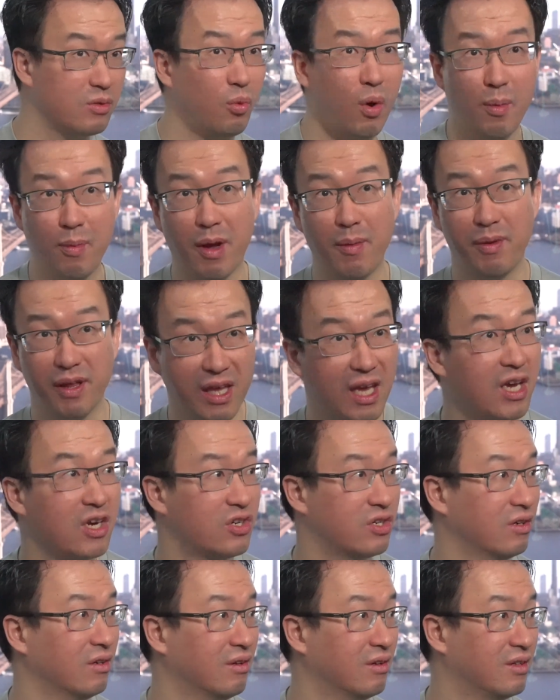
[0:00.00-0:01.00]
a web
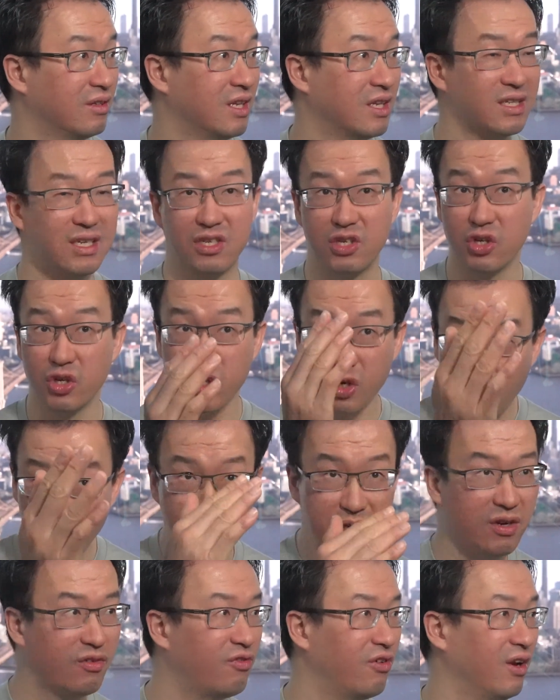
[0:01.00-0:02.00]
application. This is no
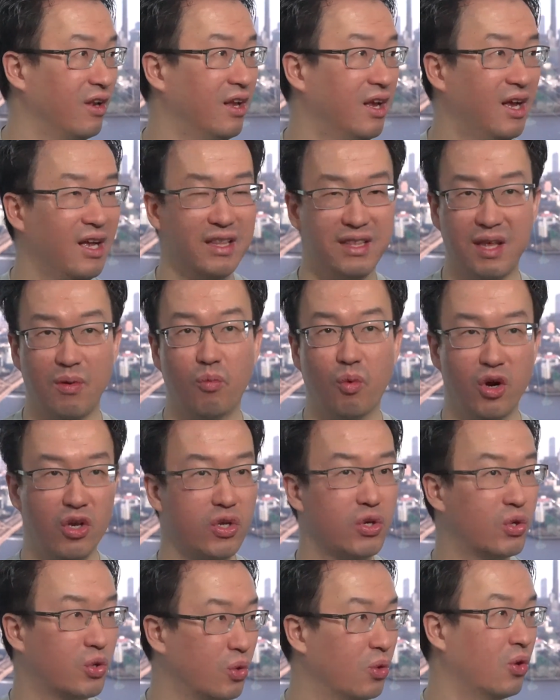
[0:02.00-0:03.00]
different than what
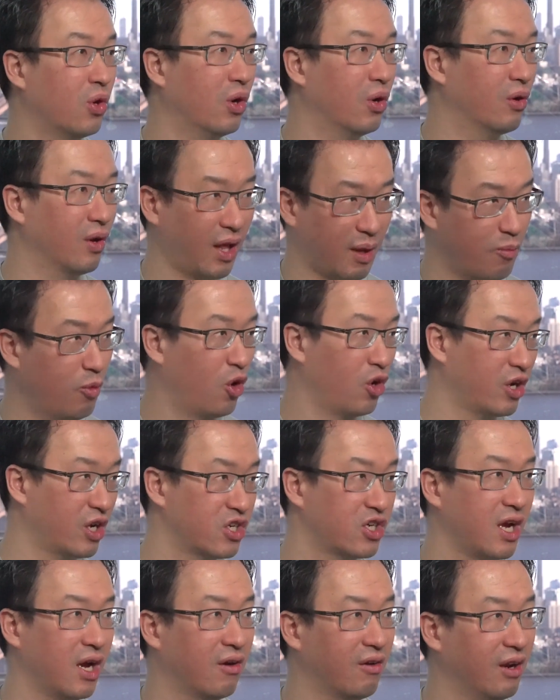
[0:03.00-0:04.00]
you Google like
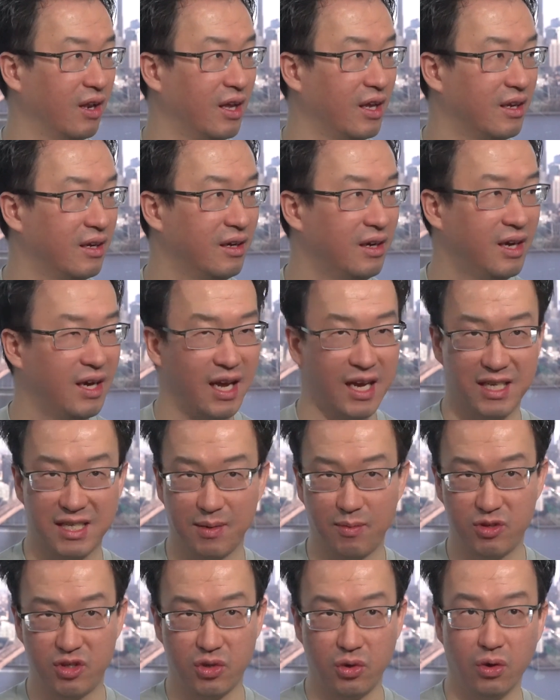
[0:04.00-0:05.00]
mortgage calculator,
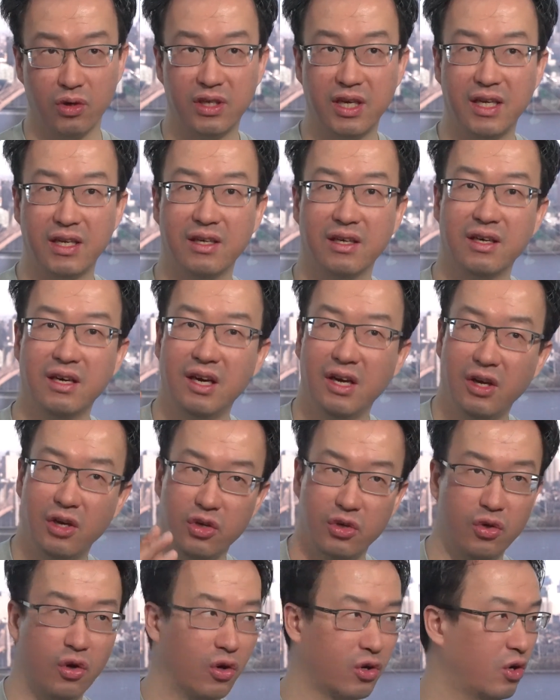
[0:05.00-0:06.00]
except it's your data,
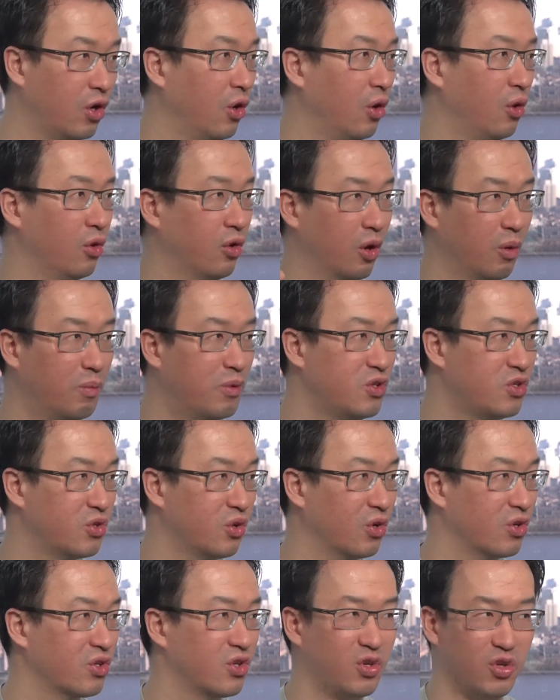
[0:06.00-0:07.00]
your code, open
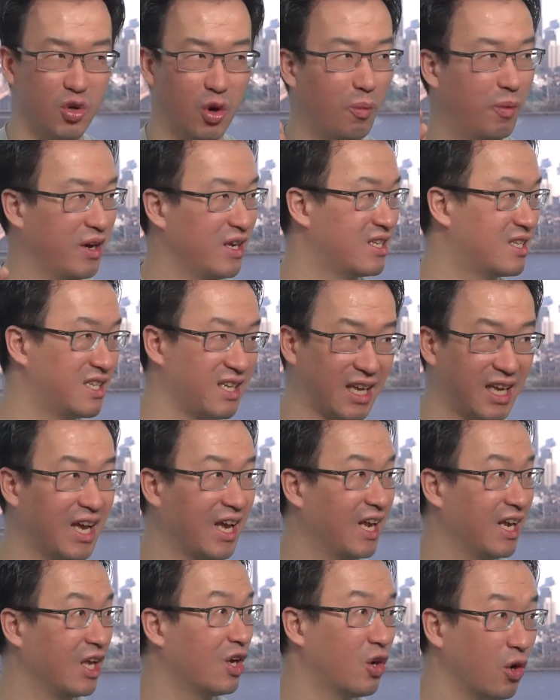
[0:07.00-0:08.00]
source, nobody's sticking
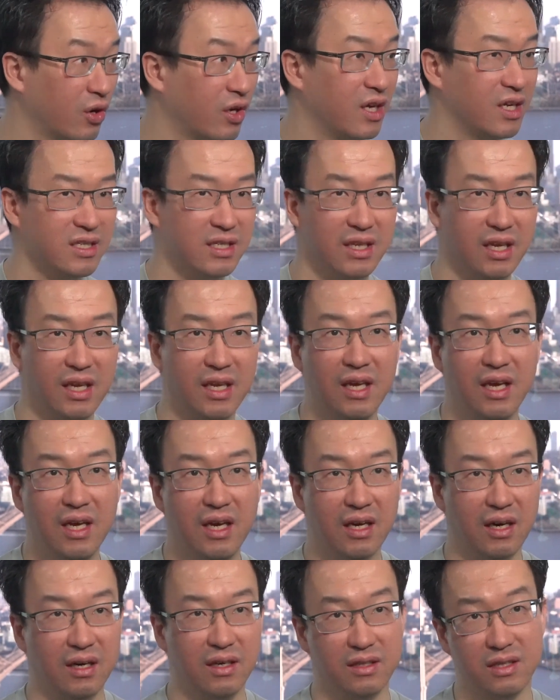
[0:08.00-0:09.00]
any cookies in it.
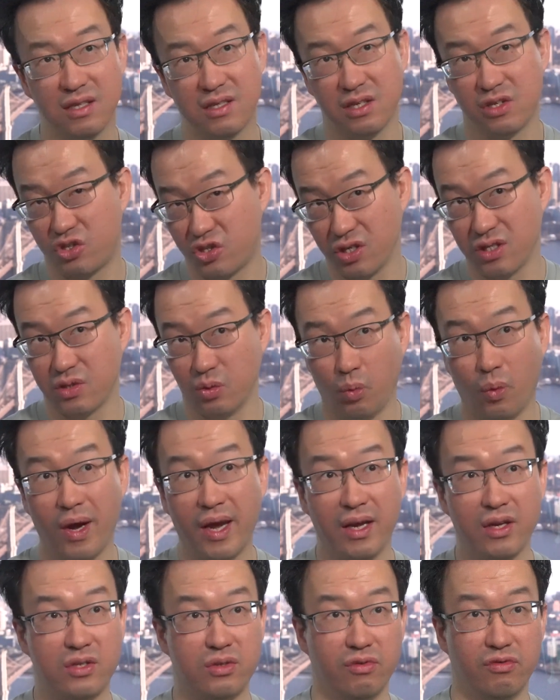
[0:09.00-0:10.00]
This is just a
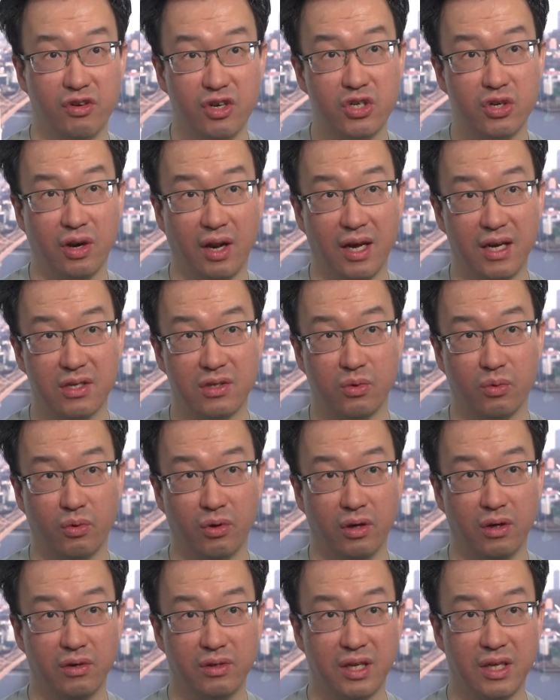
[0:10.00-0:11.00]
way to visualize the
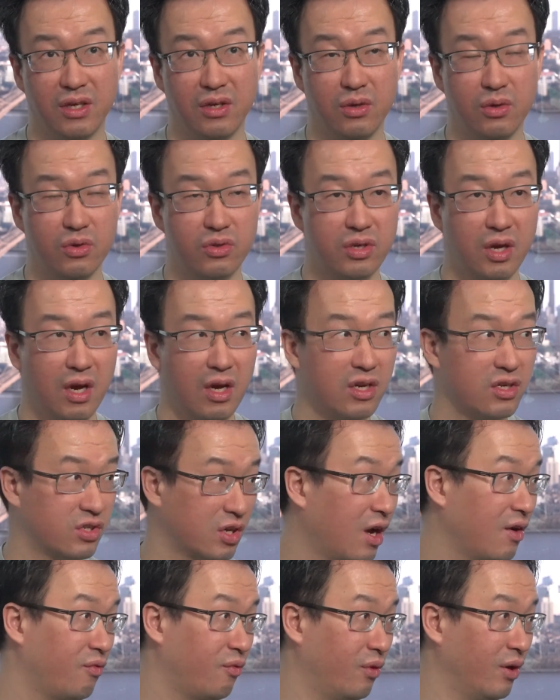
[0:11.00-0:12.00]
world and use
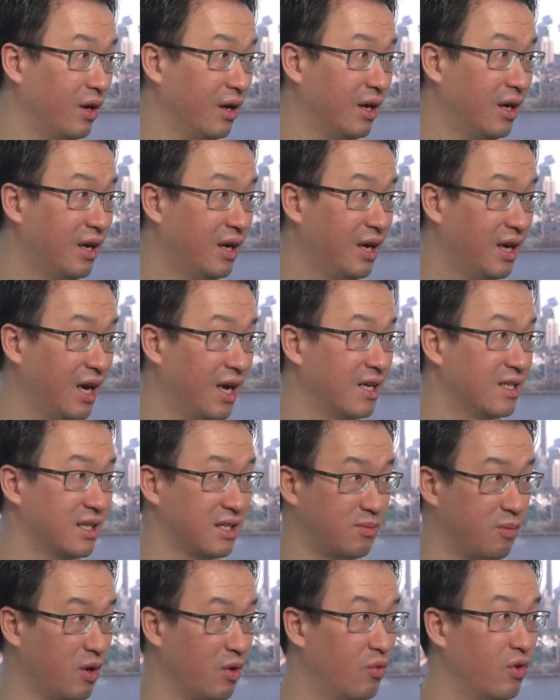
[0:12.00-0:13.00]
software as
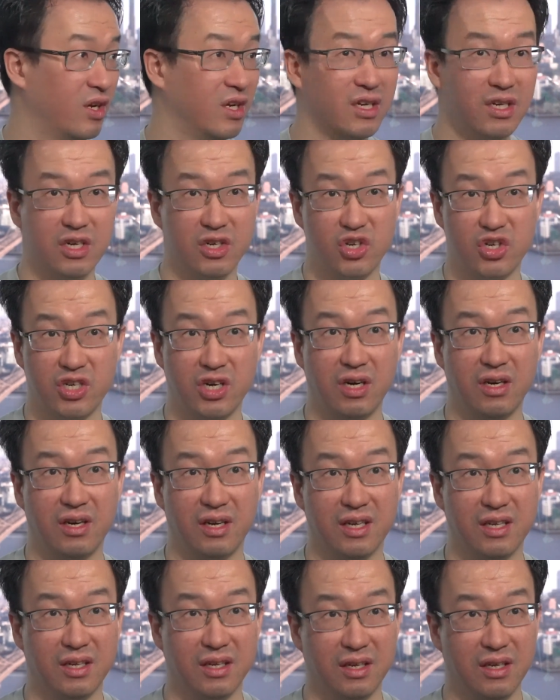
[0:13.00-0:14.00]
it's been written and shared
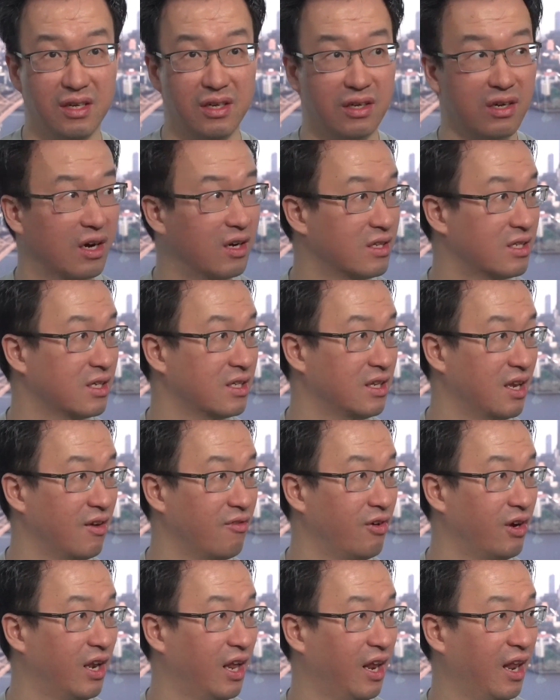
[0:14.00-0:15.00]
in the context of
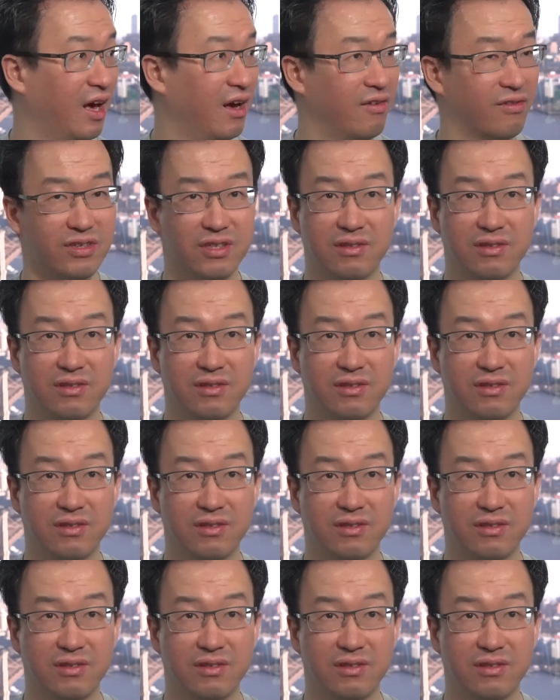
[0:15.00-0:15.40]
everyday lives.